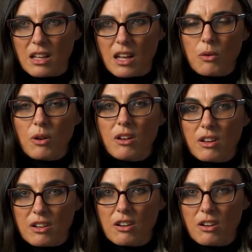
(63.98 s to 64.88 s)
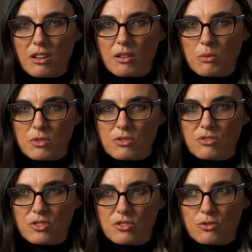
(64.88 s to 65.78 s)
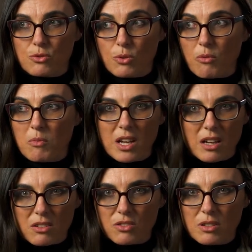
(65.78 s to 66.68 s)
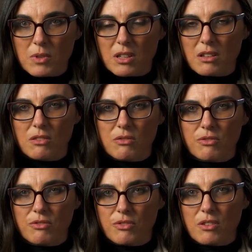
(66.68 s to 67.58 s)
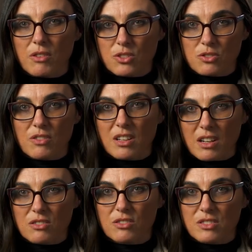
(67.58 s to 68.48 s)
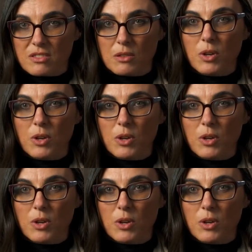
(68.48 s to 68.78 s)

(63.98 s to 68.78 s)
and I could learn a lot that wasn't just true of my country but of a range of other countries in the